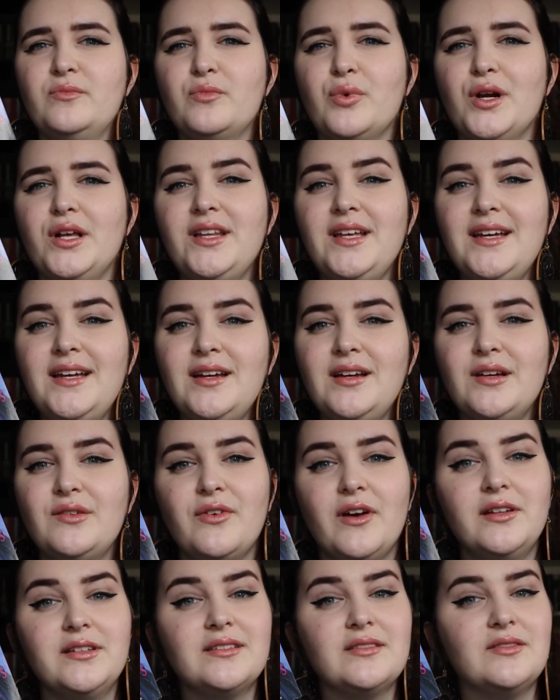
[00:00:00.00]
Really
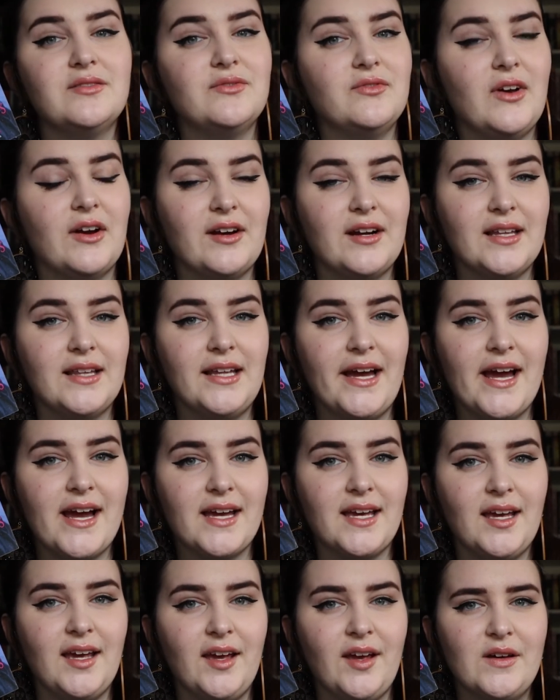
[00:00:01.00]
felt very
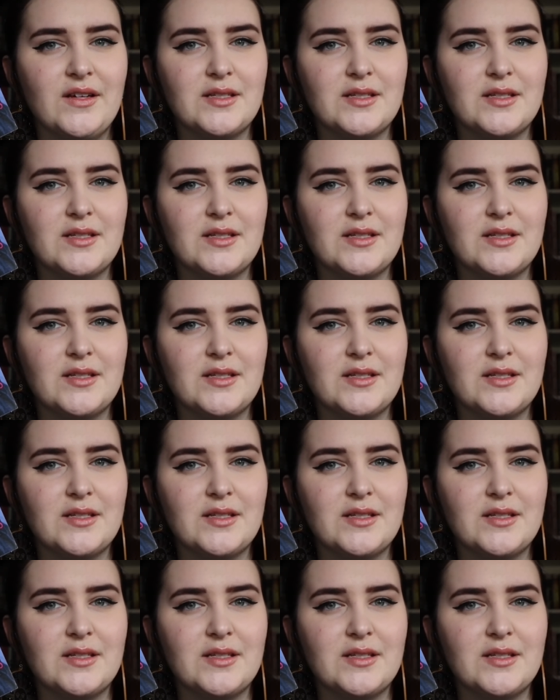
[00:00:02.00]
lacking,